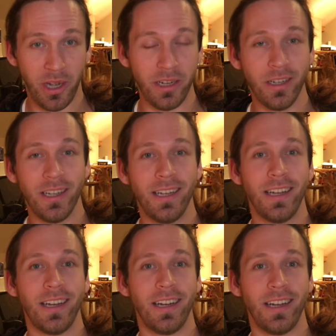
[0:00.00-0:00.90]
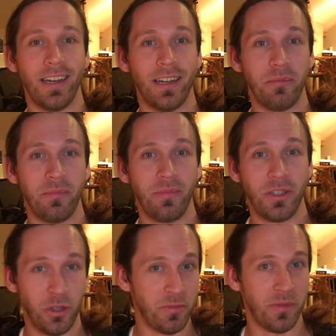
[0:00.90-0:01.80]
done um,
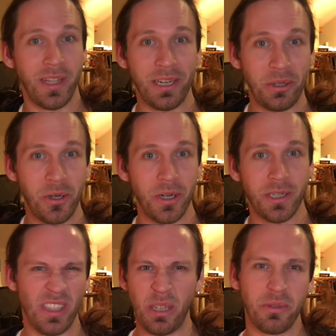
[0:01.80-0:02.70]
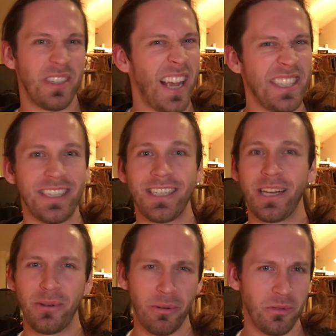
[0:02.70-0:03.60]
in terms of getting cooked. It was nice and
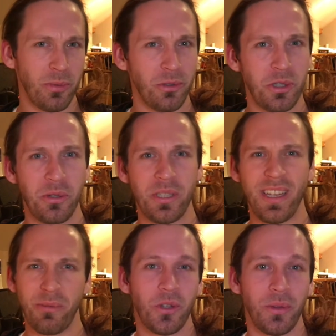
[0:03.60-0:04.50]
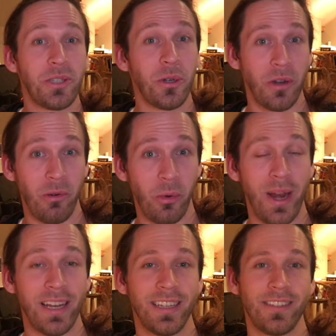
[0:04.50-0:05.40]
tender. It was real juicy. So they turned out
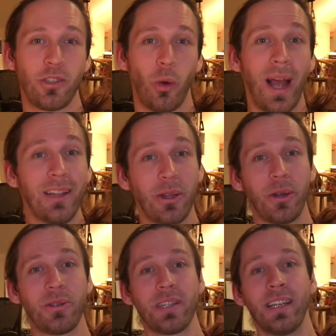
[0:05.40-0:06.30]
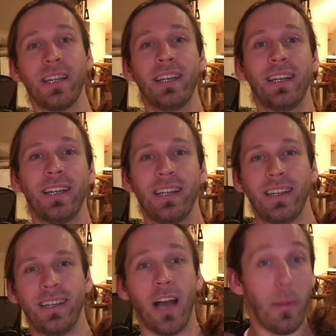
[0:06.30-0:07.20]
great. So I learned
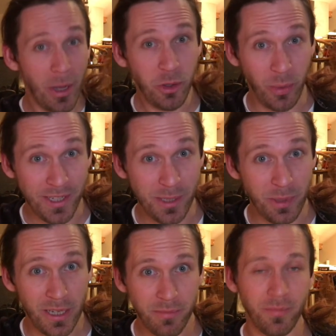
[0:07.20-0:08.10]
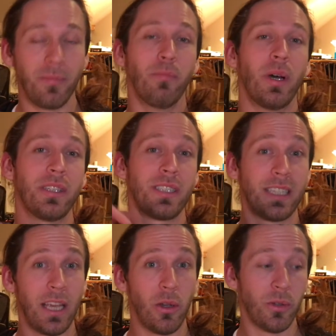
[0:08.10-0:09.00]
about the recipe, but
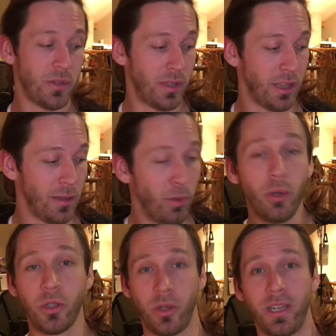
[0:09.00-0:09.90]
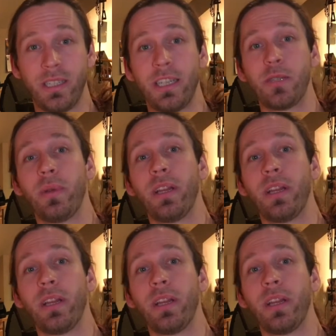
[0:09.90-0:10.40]
skills that the book was trying to teach